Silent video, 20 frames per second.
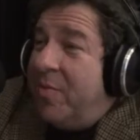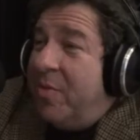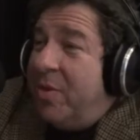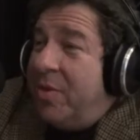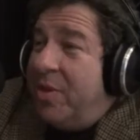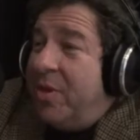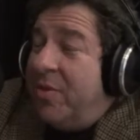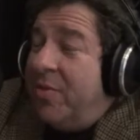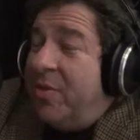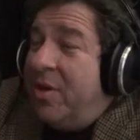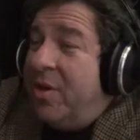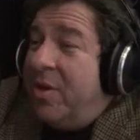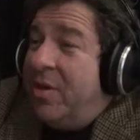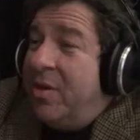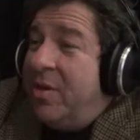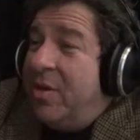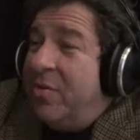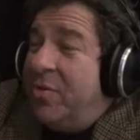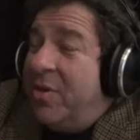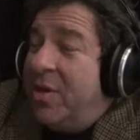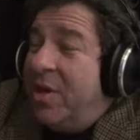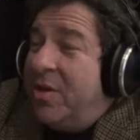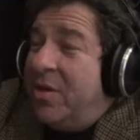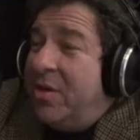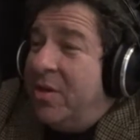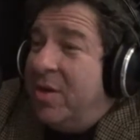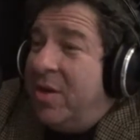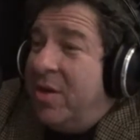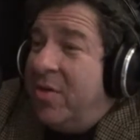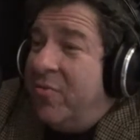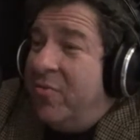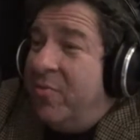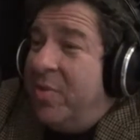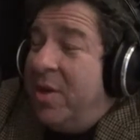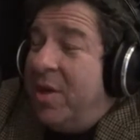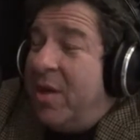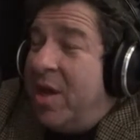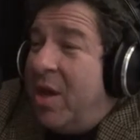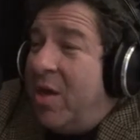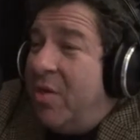But the idea of
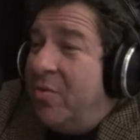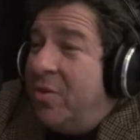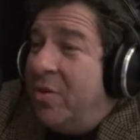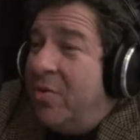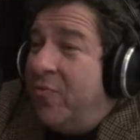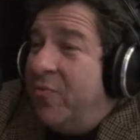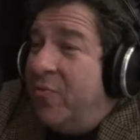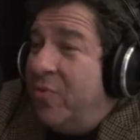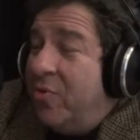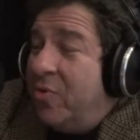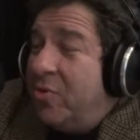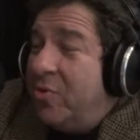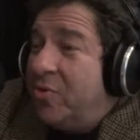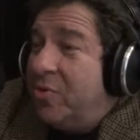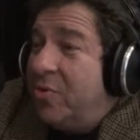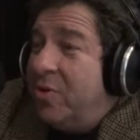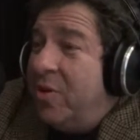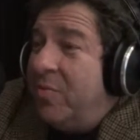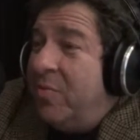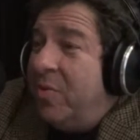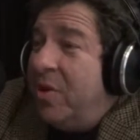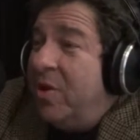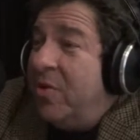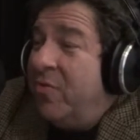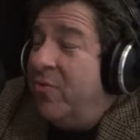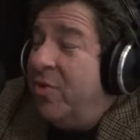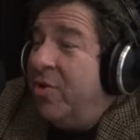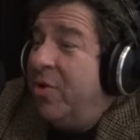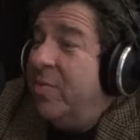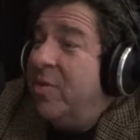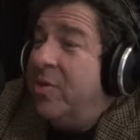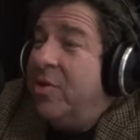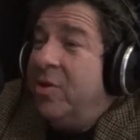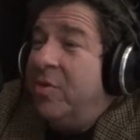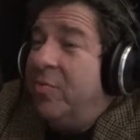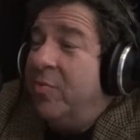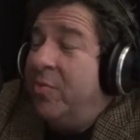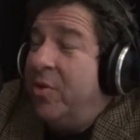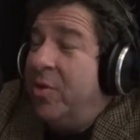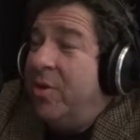being out in force and being available to
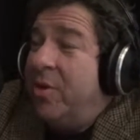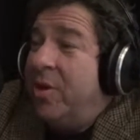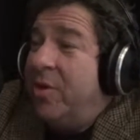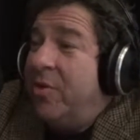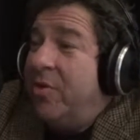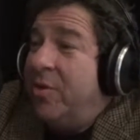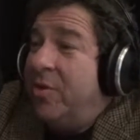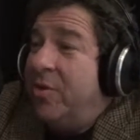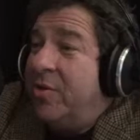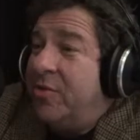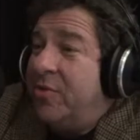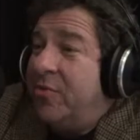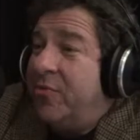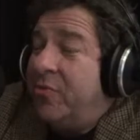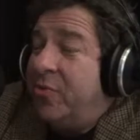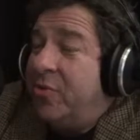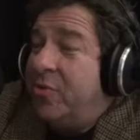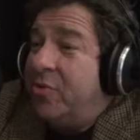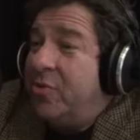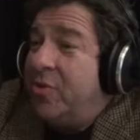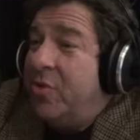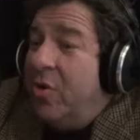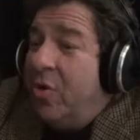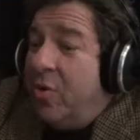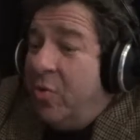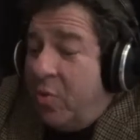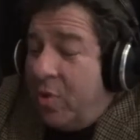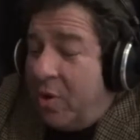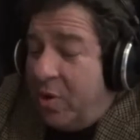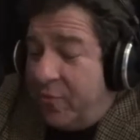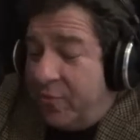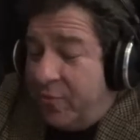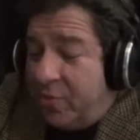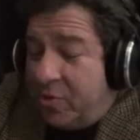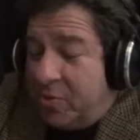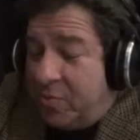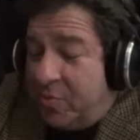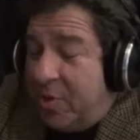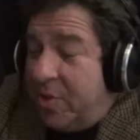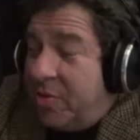the community, I think, is one of the
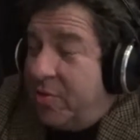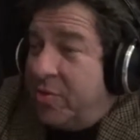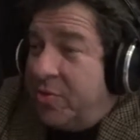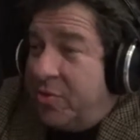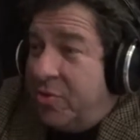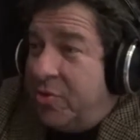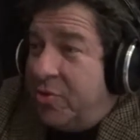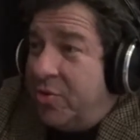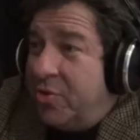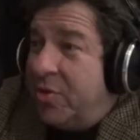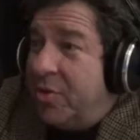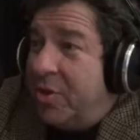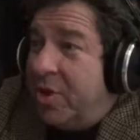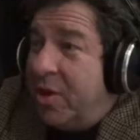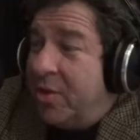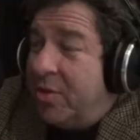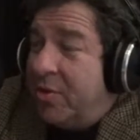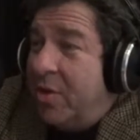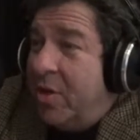first bases you can get.